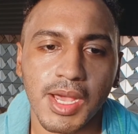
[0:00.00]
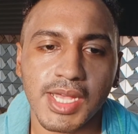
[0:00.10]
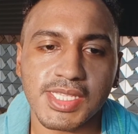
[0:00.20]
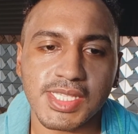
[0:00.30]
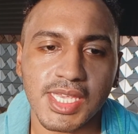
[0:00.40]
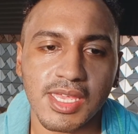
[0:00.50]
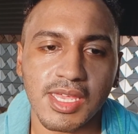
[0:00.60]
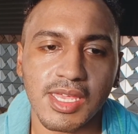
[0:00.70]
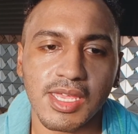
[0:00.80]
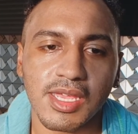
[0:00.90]

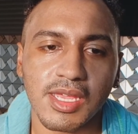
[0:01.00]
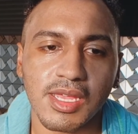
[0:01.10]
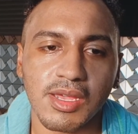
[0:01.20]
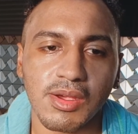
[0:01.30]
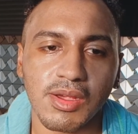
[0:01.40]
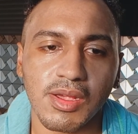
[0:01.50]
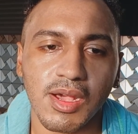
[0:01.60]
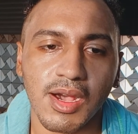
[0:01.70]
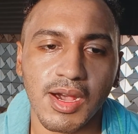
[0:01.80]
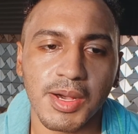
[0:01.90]
Kasi
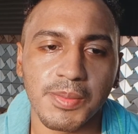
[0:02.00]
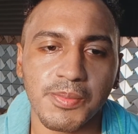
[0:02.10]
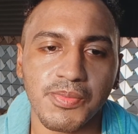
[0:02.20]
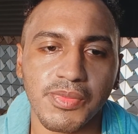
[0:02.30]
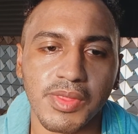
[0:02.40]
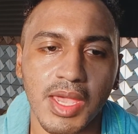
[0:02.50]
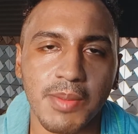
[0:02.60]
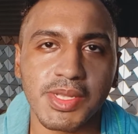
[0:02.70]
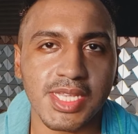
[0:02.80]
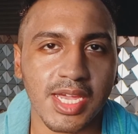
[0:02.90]

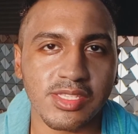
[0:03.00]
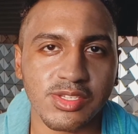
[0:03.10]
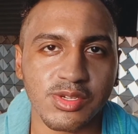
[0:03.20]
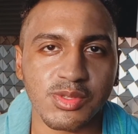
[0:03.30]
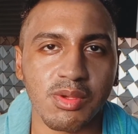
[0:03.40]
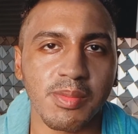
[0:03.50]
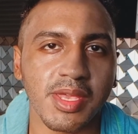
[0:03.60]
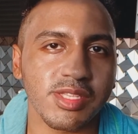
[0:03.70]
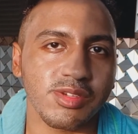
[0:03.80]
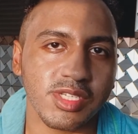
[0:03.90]
I'm a dancer, so I'm
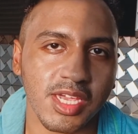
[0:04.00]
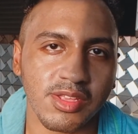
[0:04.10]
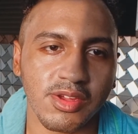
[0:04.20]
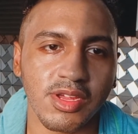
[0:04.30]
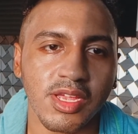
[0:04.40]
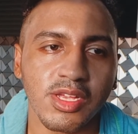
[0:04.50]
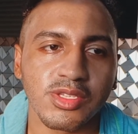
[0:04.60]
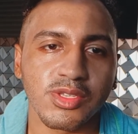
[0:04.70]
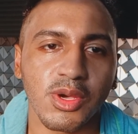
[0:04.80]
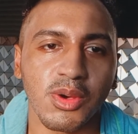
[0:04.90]
an entertainer.
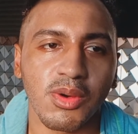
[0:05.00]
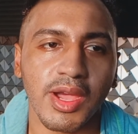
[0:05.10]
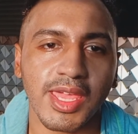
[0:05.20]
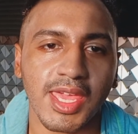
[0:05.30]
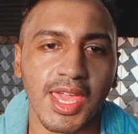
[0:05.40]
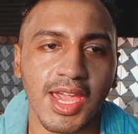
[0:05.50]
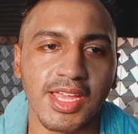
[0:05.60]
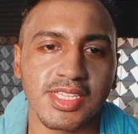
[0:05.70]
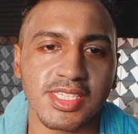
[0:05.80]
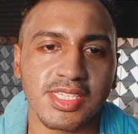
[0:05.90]
So I
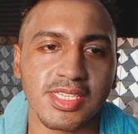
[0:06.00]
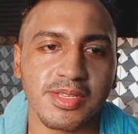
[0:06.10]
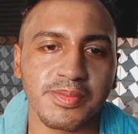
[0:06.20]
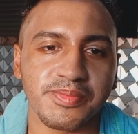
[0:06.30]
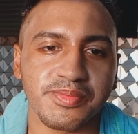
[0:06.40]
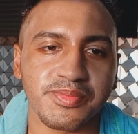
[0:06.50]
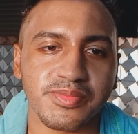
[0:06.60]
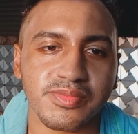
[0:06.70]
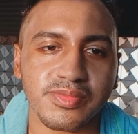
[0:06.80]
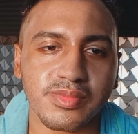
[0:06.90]
can't
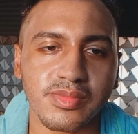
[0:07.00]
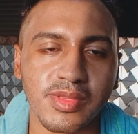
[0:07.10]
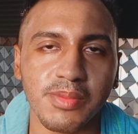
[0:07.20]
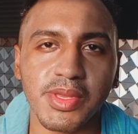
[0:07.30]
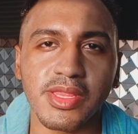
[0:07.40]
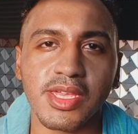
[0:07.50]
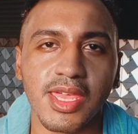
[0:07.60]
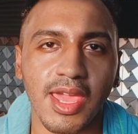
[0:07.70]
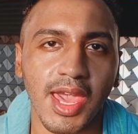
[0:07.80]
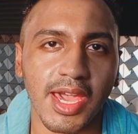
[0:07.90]
be
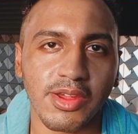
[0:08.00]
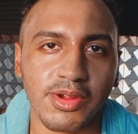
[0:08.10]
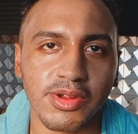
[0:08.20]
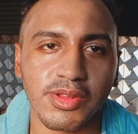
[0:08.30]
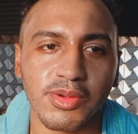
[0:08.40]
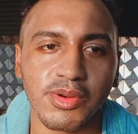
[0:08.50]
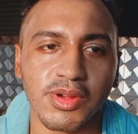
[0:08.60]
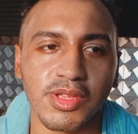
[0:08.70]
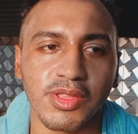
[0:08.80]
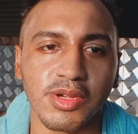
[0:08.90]
looking haggard
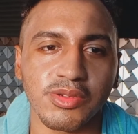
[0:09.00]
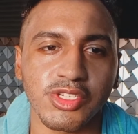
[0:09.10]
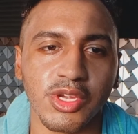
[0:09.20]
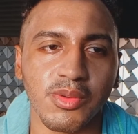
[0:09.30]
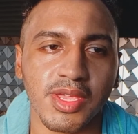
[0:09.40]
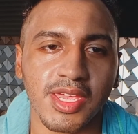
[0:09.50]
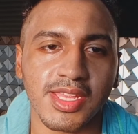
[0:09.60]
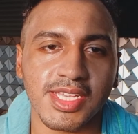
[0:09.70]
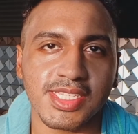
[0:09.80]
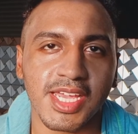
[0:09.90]
or, you know, showing
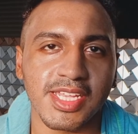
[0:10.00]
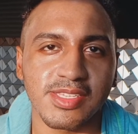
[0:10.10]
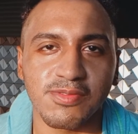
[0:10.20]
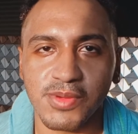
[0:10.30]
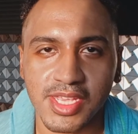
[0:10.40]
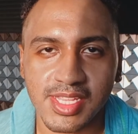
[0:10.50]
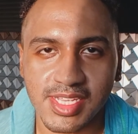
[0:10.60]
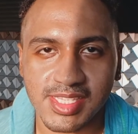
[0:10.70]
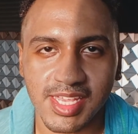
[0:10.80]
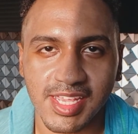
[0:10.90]
any signs of
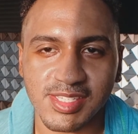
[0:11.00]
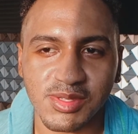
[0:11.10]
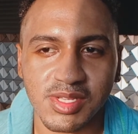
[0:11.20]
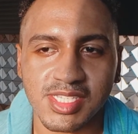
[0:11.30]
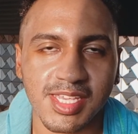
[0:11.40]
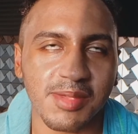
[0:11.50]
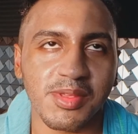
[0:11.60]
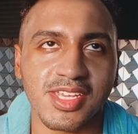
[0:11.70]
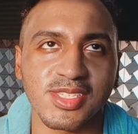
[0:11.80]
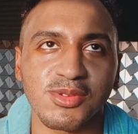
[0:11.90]
weakness, I guess you could say,
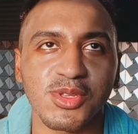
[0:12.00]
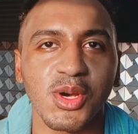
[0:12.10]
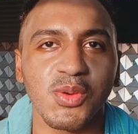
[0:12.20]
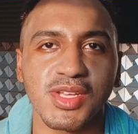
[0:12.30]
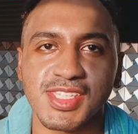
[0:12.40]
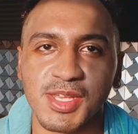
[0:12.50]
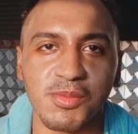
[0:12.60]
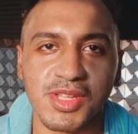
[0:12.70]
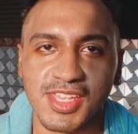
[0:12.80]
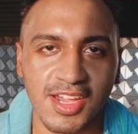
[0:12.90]
because there's always
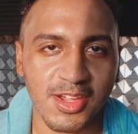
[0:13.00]
someone